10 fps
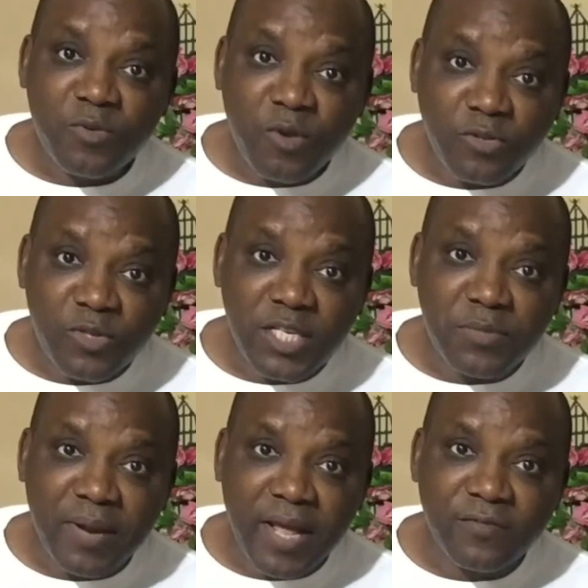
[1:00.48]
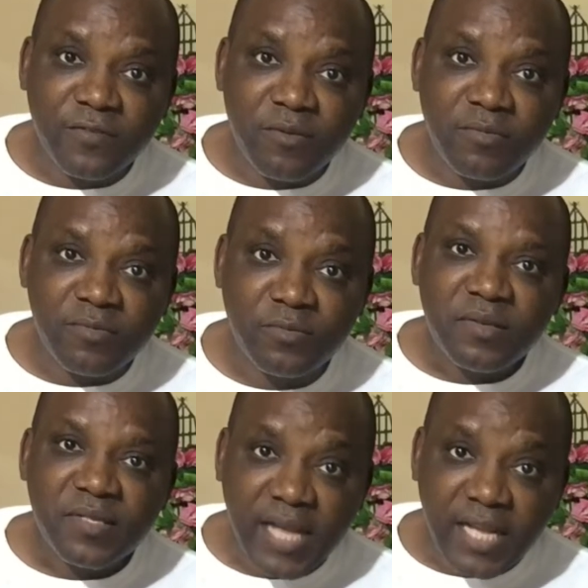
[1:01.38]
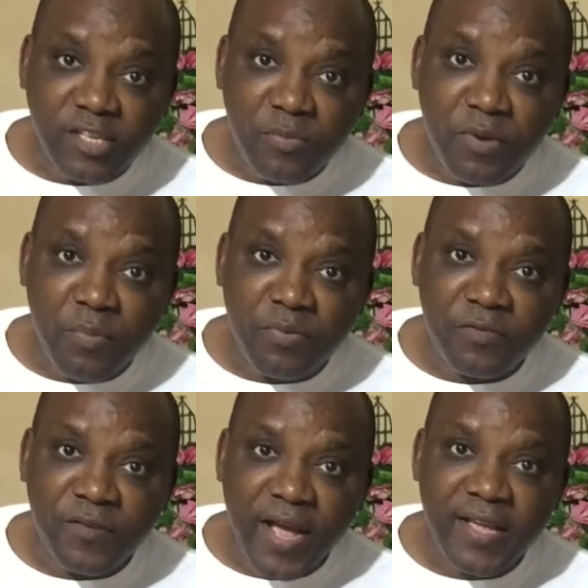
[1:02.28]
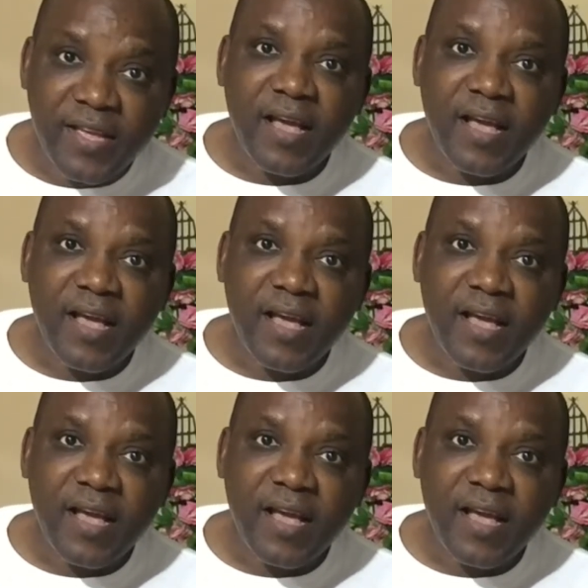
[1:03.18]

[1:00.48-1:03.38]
Go to this platform, set up your profile